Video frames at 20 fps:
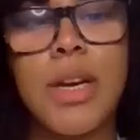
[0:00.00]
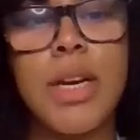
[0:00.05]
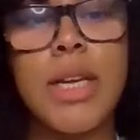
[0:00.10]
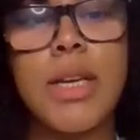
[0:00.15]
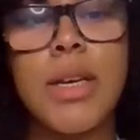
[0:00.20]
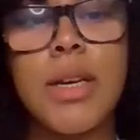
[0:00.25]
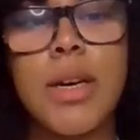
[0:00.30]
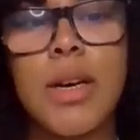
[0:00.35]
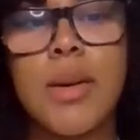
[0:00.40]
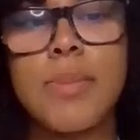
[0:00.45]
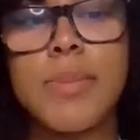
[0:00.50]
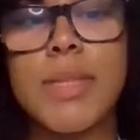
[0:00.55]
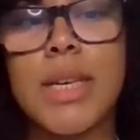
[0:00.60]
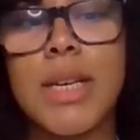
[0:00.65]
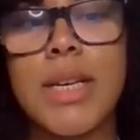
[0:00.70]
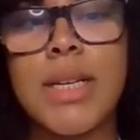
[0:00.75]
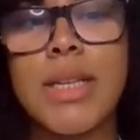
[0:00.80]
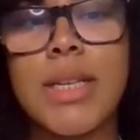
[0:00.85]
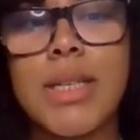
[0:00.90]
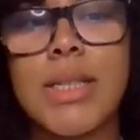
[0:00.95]
really up to
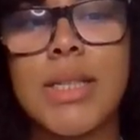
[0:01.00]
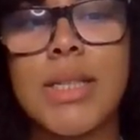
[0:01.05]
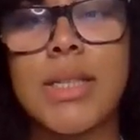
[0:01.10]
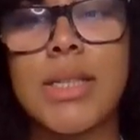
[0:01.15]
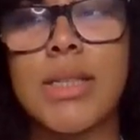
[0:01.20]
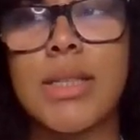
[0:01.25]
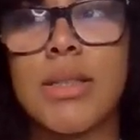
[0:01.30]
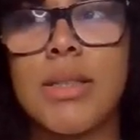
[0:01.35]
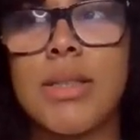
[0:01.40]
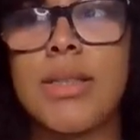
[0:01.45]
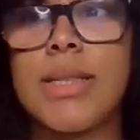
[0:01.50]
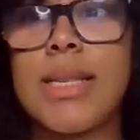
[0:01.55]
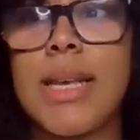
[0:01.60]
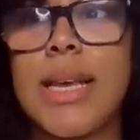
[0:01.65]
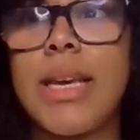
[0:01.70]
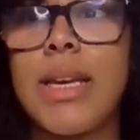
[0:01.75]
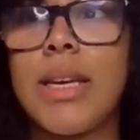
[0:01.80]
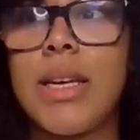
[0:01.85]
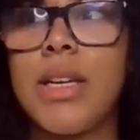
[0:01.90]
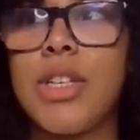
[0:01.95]
us to
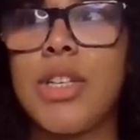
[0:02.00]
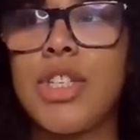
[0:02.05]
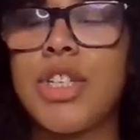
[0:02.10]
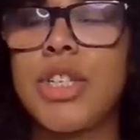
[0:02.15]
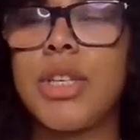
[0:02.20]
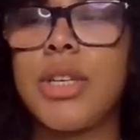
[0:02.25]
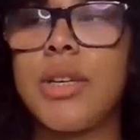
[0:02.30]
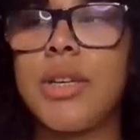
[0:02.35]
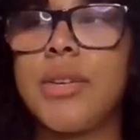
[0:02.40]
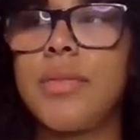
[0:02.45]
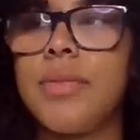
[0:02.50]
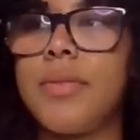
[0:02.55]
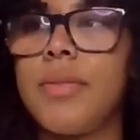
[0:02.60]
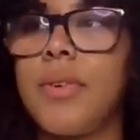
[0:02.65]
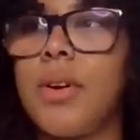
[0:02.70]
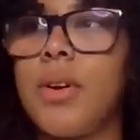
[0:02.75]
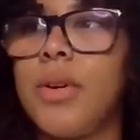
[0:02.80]
take initiative.